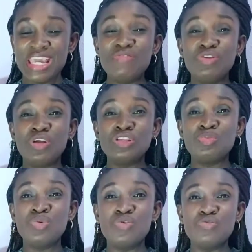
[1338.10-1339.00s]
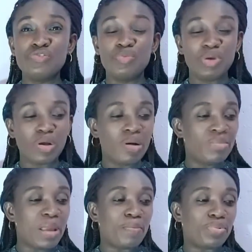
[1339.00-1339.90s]
If you don't move, you
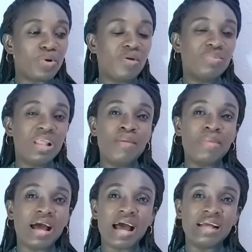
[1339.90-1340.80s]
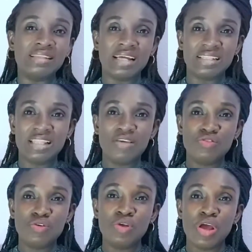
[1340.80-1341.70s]
become a problem at that
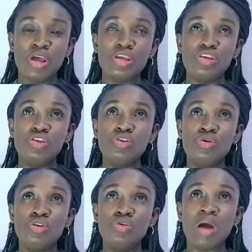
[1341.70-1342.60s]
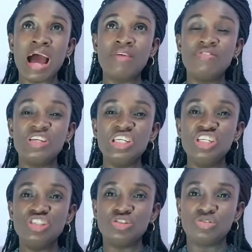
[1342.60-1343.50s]
level. You have
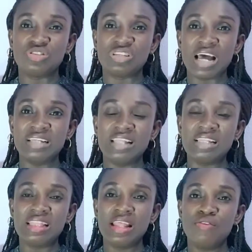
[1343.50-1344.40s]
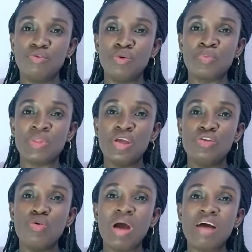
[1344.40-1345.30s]
issues at that level.
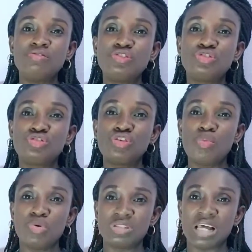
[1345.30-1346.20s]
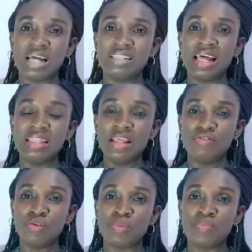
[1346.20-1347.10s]
You have troubles at that
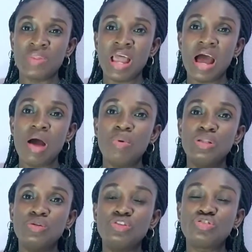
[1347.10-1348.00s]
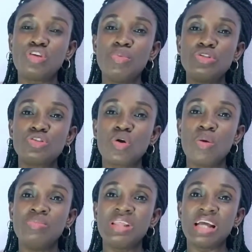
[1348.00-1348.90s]
level. And when those troubles
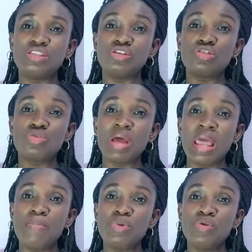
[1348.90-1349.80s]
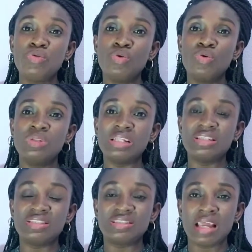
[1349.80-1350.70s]
come, they are just to help you know that
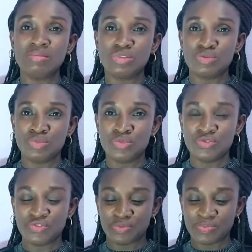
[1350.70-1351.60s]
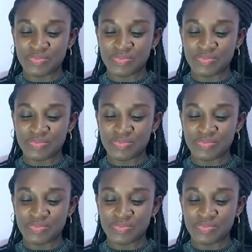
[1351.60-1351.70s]
it's time to move.